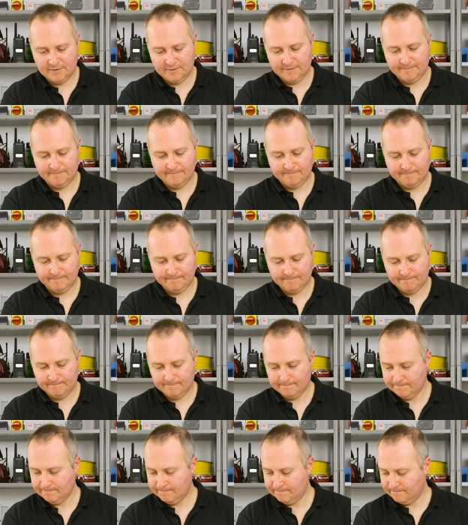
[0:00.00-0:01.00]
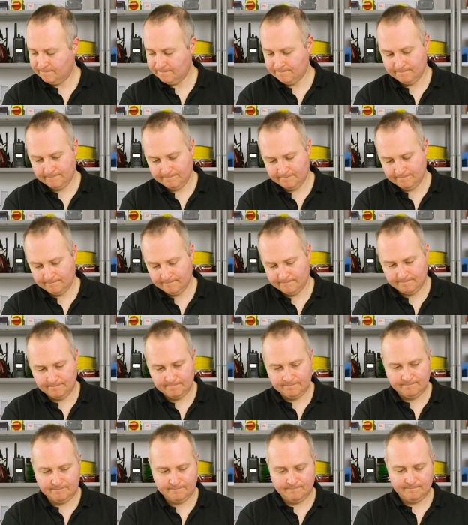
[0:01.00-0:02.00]

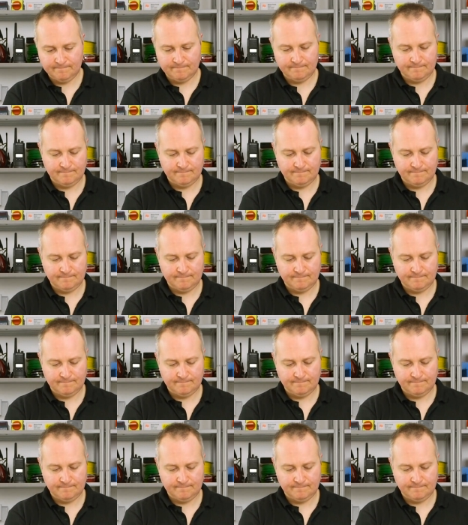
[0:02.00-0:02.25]
No one is speaking in this clip.